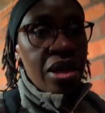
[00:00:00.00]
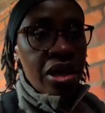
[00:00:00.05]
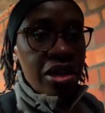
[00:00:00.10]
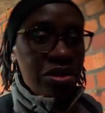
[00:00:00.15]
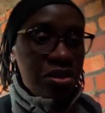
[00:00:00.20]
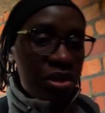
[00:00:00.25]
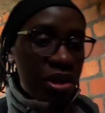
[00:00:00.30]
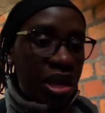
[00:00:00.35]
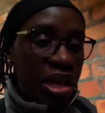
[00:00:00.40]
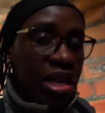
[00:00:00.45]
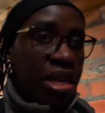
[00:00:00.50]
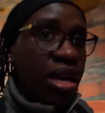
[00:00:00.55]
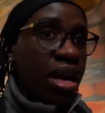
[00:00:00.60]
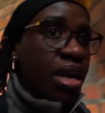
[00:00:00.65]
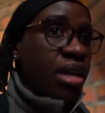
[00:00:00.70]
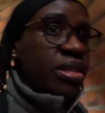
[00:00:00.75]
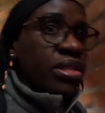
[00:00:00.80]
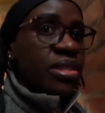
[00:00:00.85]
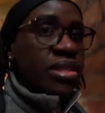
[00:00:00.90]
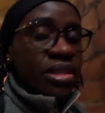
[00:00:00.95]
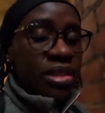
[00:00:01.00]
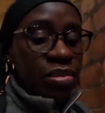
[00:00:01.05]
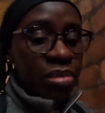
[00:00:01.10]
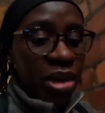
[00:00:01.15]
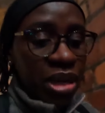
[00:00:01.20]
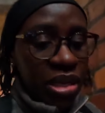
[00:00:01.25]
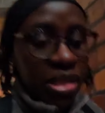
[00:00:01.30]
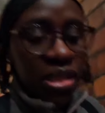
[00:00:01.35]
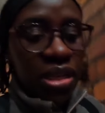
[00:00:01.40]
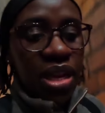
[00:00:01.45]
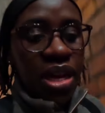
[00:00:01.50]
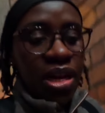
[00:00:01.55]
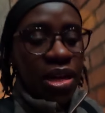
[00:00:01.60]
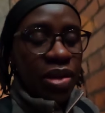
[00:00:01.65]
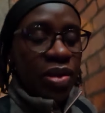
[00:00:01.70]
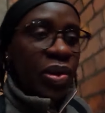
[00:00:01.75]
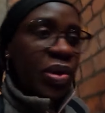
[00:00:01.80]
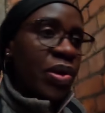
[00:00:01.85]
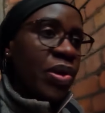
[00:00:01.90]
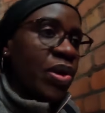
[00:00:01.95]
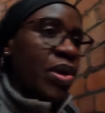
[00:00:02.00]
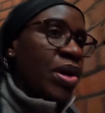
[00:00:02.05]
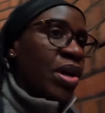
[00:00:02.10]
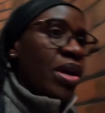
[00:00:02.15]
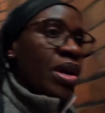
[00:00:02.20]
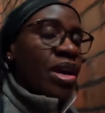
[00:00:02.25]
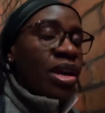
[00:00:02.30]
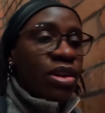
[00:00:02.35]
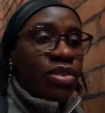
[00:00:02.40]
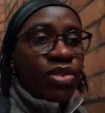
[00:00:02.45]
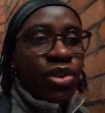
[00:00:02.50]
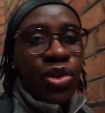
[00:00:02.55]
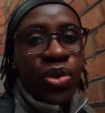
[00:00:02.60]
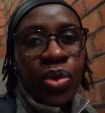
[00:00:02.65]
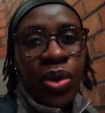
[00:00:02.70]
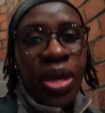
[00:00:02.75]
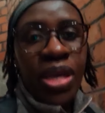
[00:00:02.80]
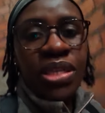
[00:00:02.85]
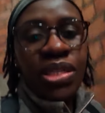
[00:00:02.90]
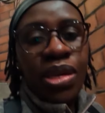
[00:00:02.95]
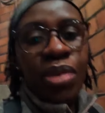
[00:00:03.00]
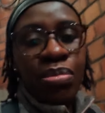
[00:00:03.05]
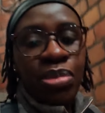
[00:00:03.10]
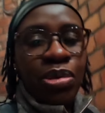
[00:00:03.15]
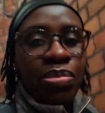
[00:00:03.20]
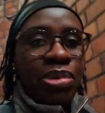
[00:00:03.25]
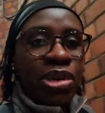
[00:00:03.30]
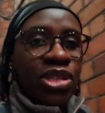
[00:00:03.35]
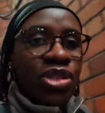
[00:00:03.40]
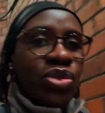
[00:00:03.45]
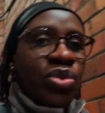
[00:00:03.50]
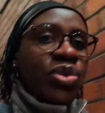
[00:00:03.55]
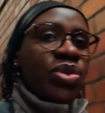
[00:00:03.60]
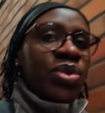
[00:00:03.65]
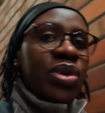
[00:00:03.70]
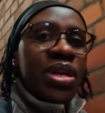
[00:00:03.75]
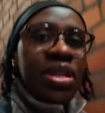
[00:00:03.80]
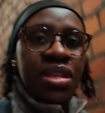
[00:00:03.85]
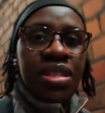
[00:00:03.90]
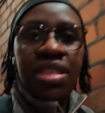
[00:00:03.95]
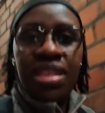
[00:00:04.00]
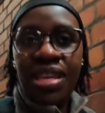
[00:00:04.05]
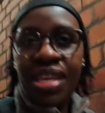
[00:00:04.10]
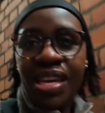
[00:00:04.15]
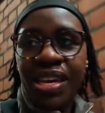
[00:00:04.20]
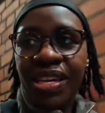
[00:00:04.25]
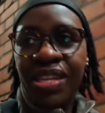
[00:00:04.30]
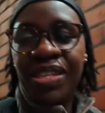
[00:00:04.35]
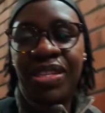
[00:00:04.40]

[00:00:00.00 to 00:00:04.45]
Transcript: I don't like heights, but uh, for you guys, I'm prepared to do anything.